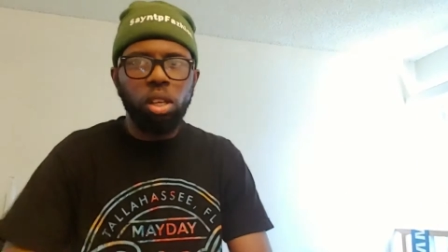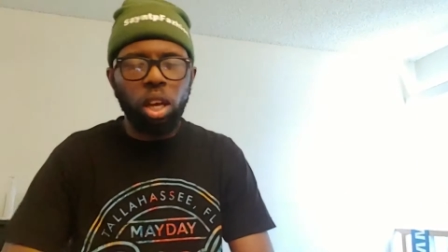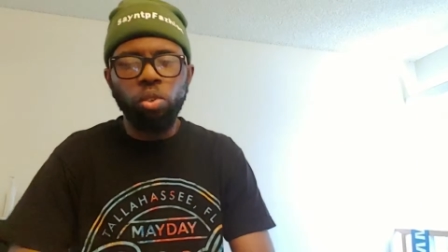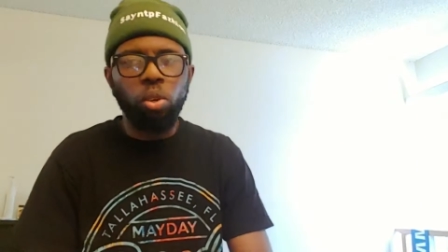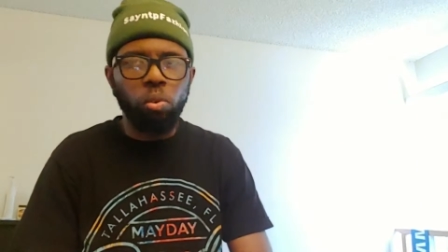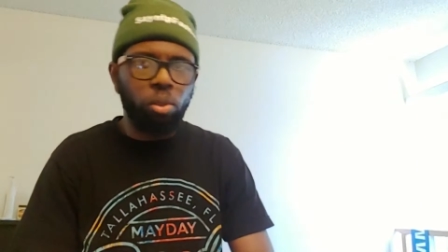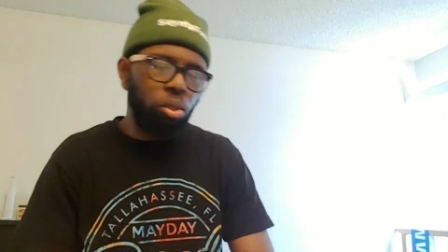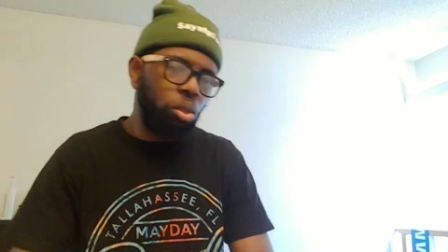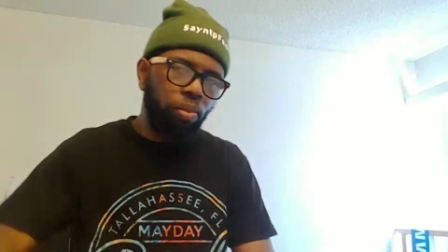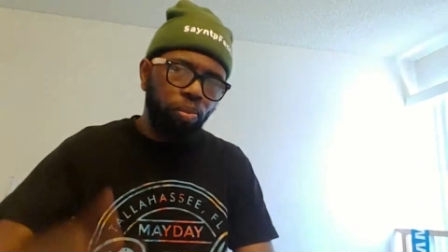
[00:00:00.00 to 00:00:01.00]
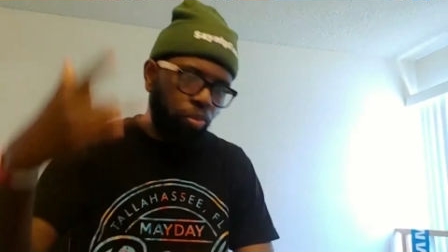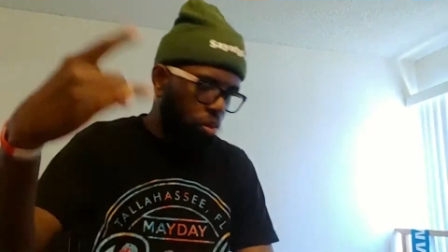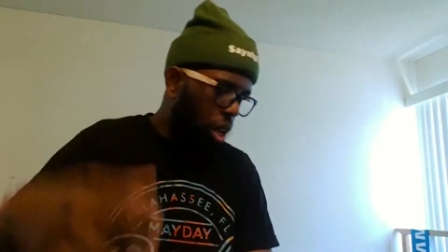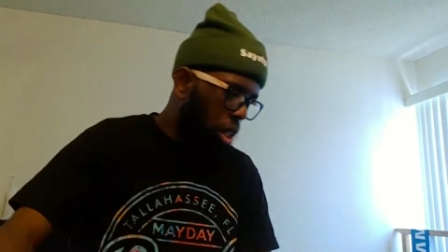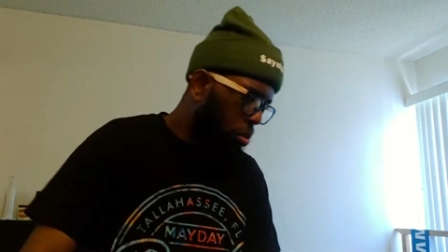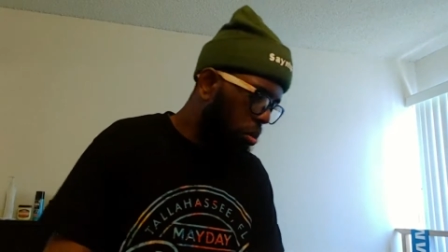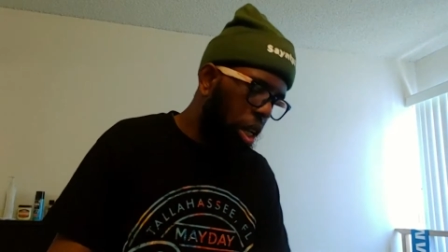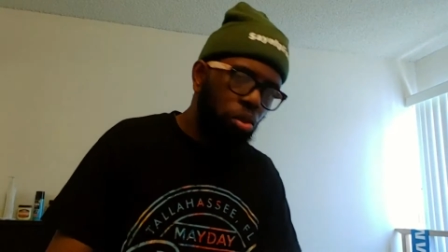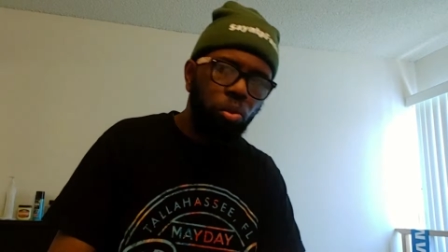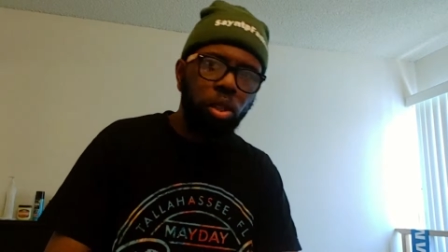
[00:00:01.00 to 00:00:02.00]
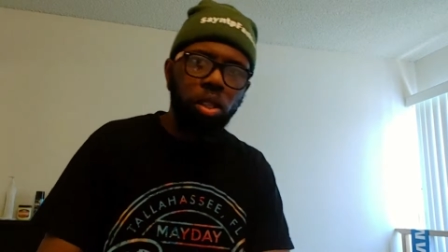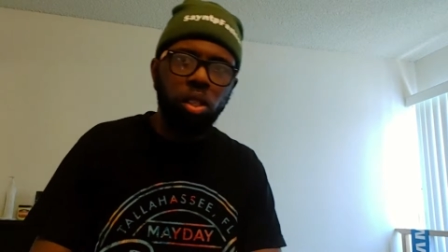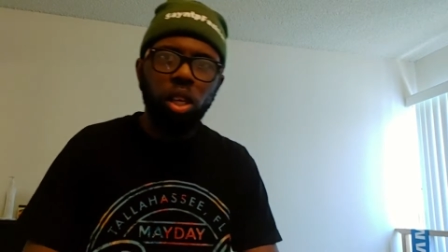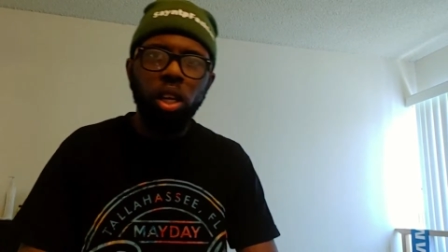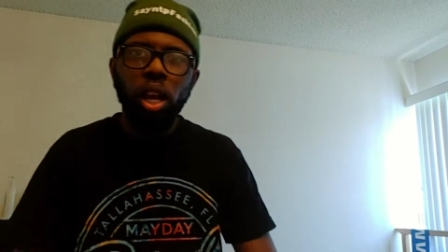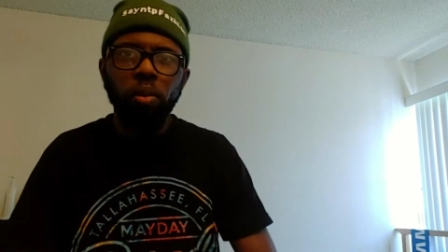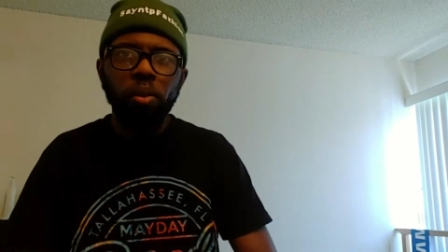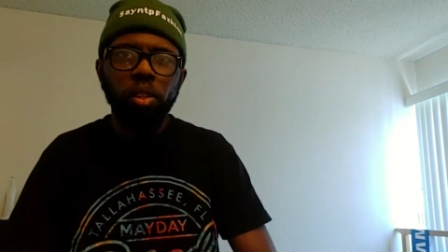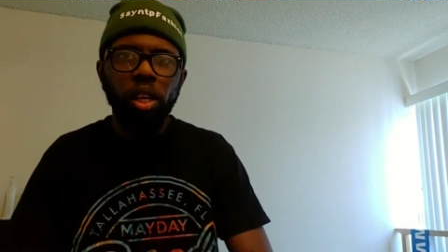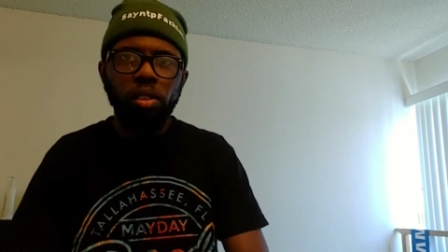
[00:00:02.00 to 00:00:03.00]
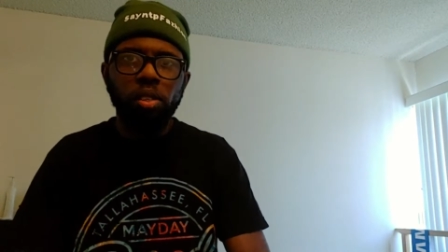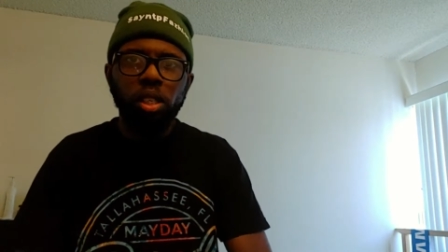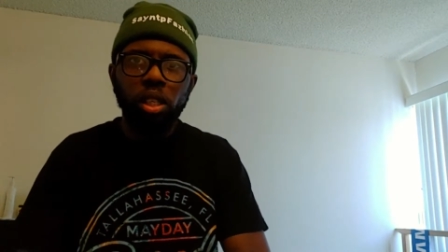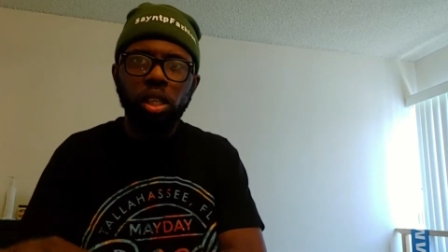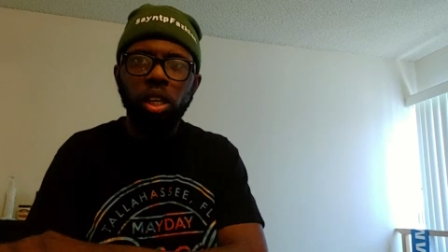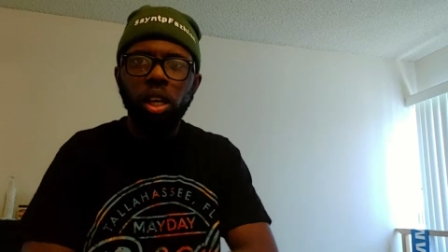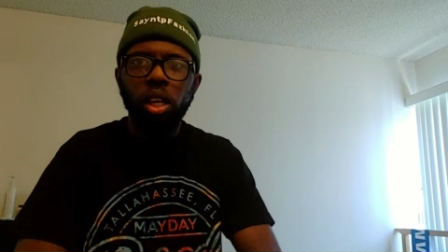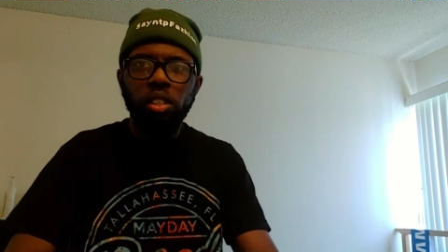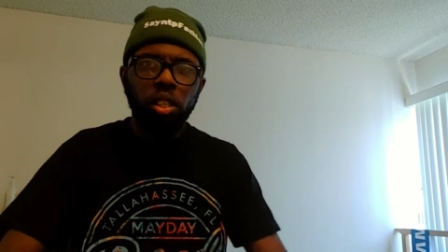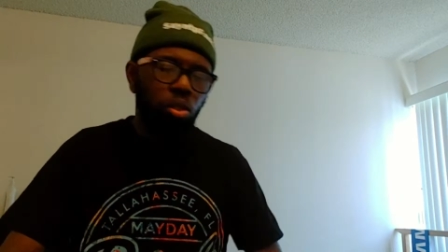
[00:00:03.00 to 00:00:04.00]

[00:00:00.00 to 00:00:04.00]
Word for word: Air Jordan One. So that's that's what it is. Anyways, guys, let's get